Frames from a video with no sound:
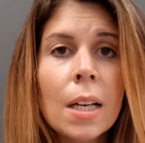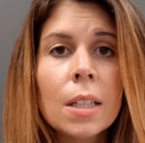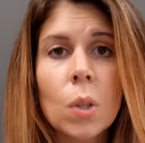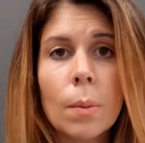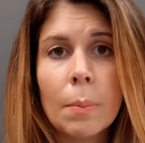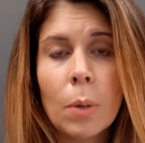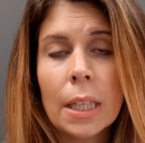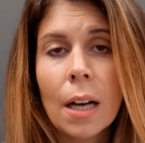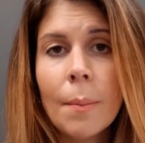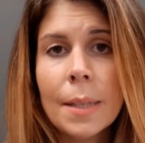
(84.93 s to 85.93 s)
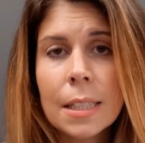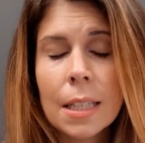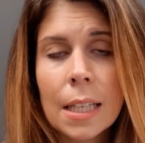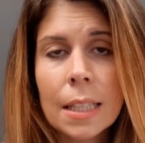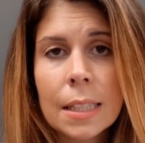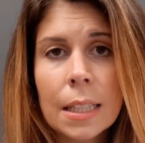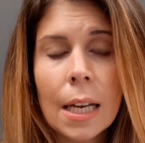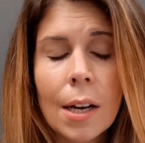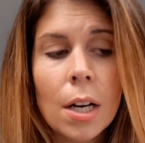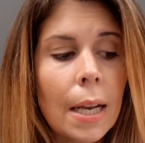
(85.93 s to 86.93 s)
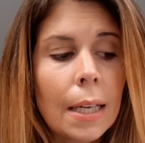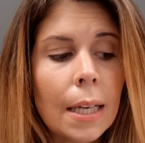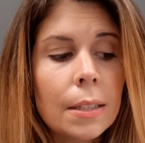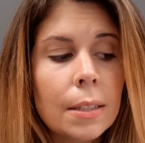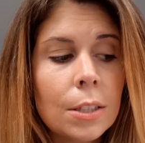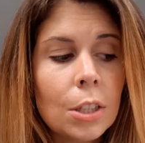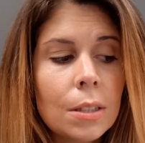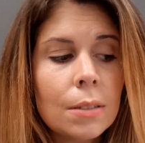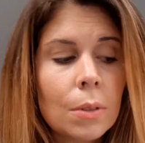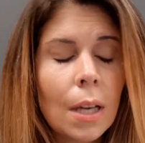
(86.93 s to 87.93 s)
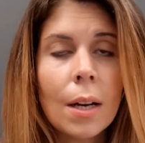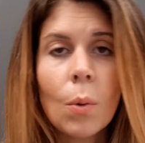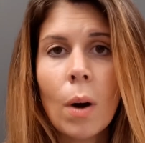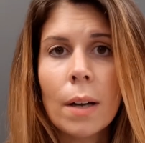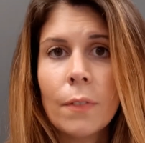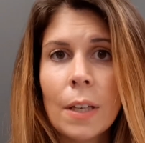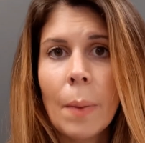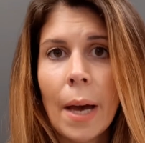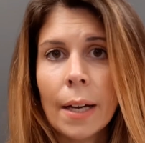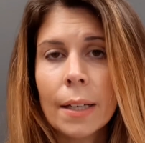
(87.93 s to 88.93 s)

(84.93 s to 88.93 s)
So I'll be putting comments and things in there. And I guess I just kind of want feedback.